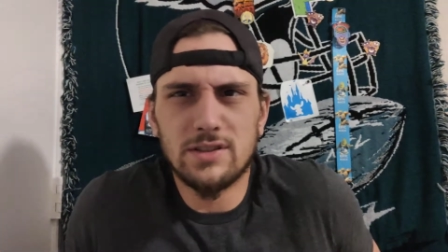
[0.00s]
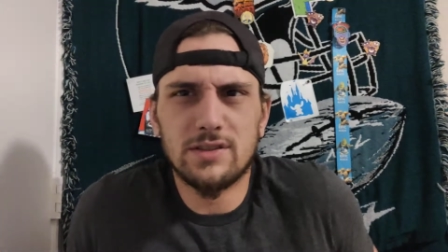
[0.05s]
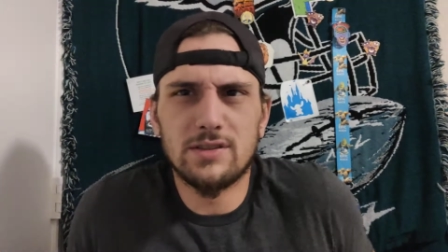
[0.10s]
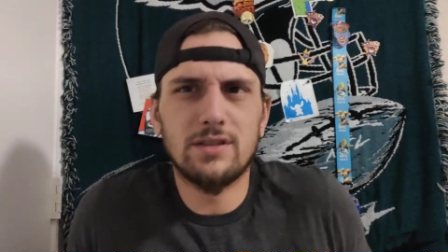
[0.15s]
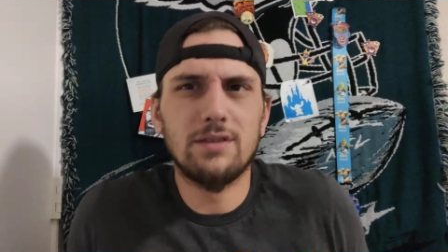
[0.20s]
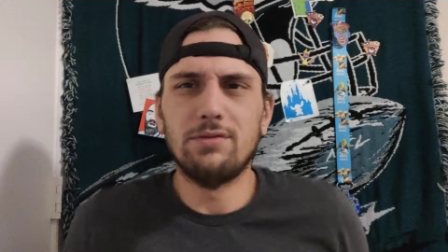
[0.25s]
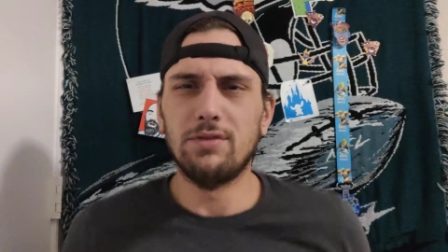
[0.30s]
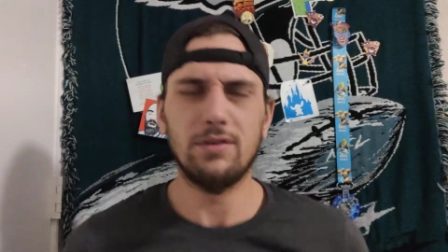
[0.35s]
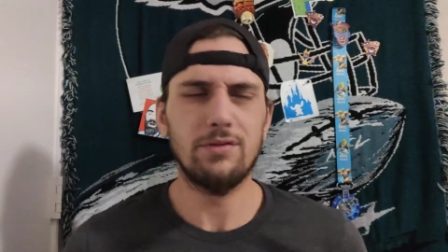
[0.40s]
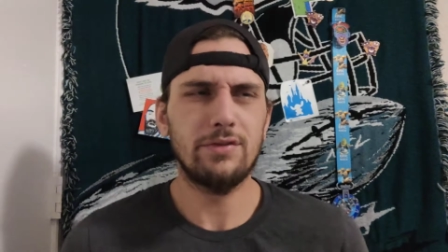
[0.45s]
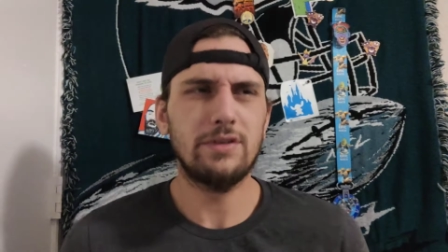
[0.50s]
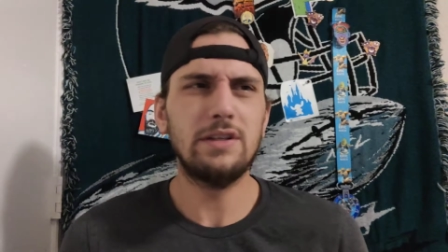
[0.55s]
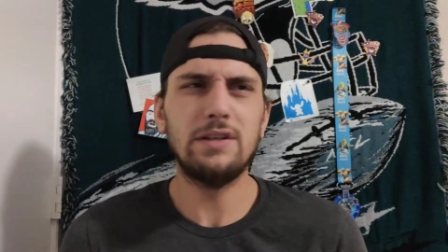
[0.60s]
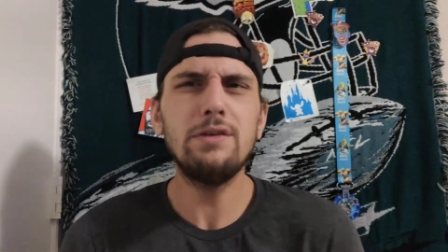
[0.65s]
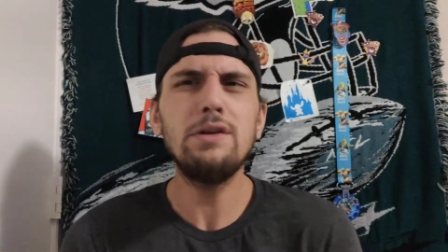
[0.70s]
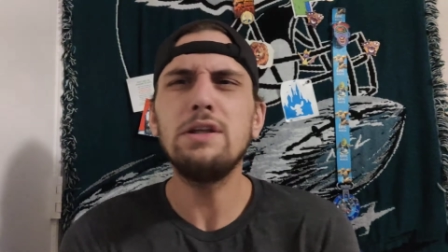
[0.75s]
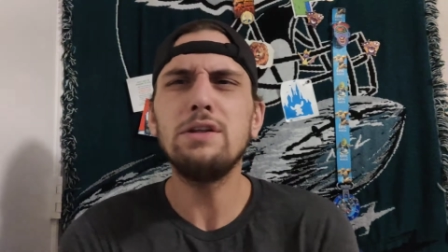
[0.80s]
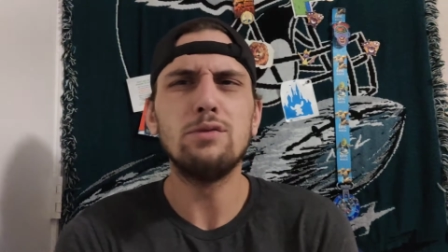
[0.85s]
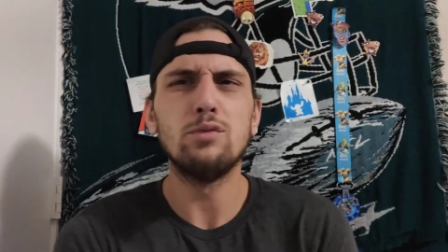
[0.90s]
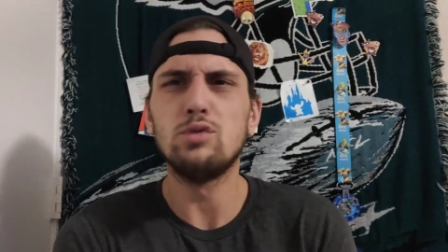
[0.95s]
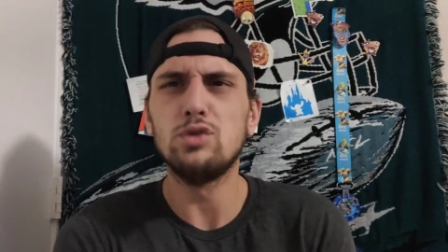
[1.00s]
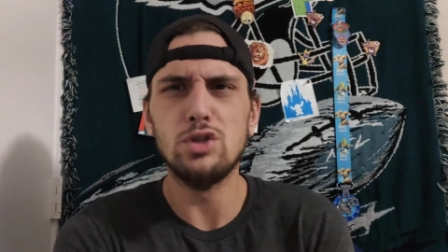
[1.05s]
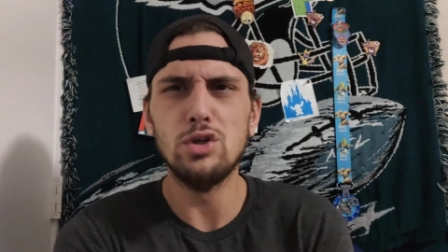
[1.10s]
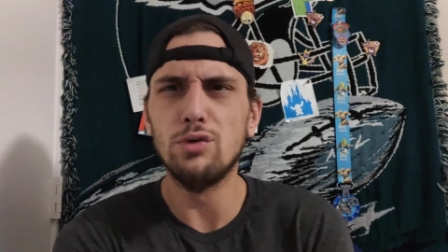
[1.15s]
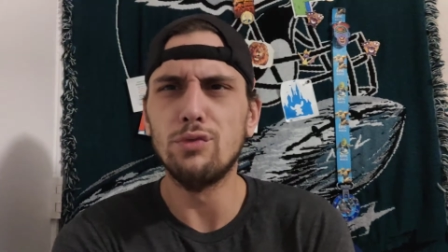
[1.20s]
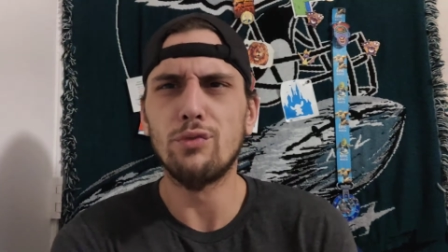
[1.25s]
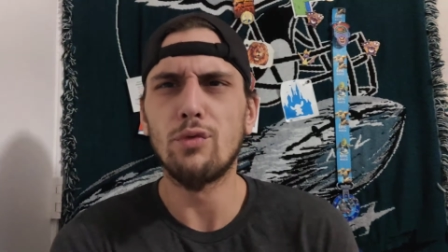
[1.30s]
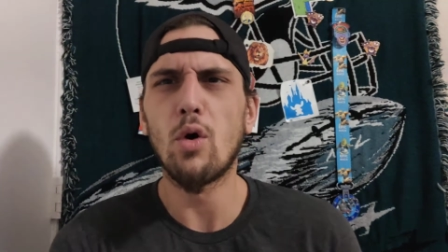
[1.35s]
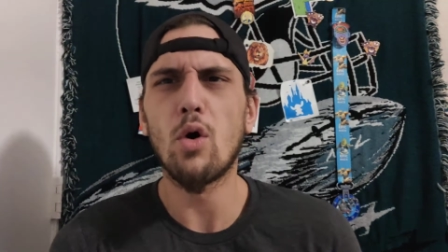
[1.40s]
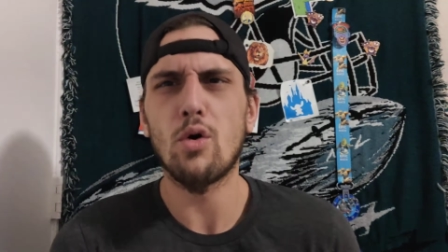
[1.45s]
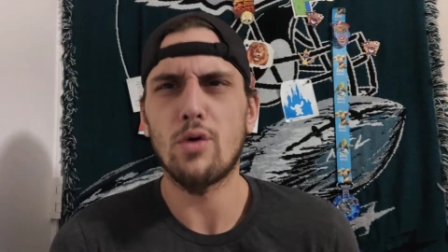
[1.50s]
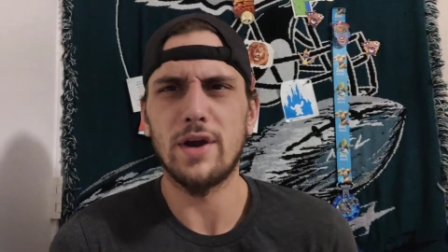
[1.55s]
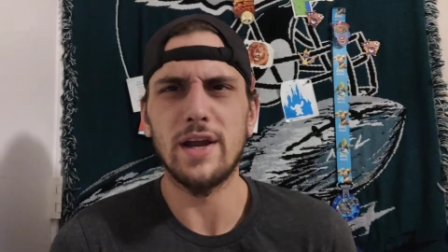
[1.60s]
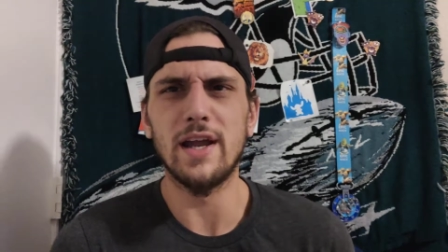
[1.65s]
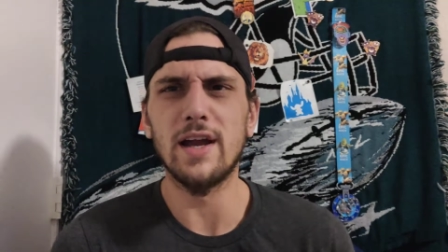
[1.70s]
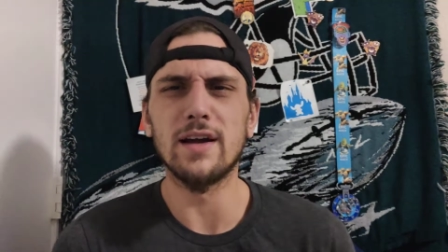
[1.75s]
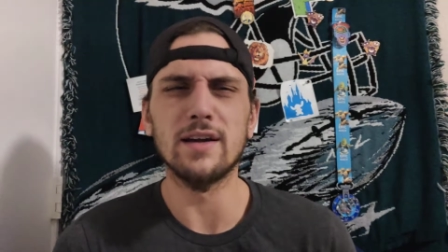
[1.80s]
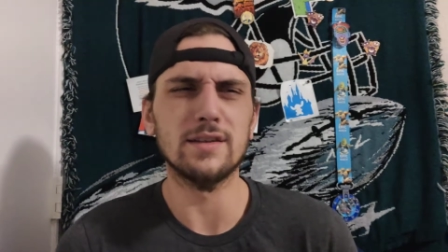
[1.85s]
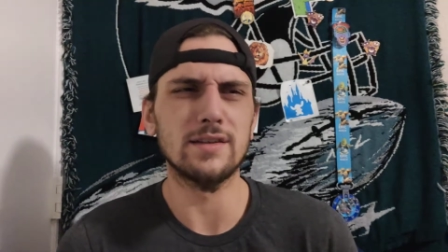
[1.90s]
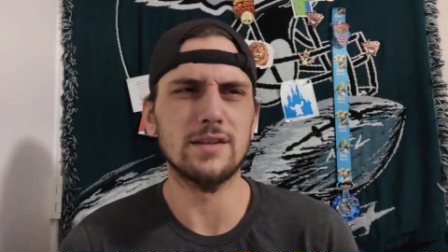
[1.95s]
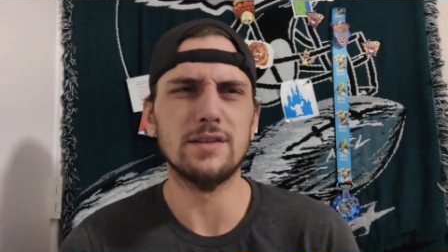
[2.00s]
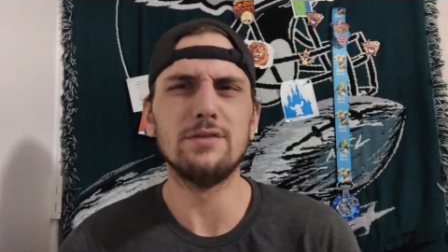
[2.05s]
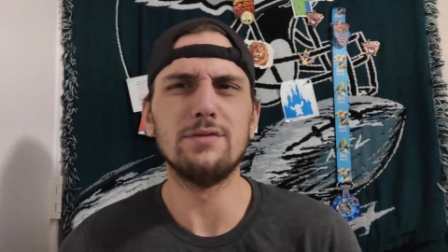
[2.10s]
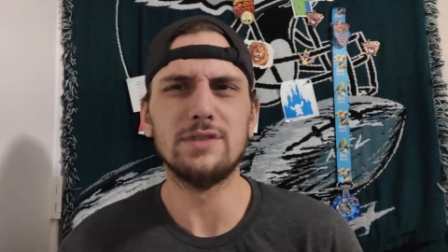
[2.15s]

If you've seen Euphoria,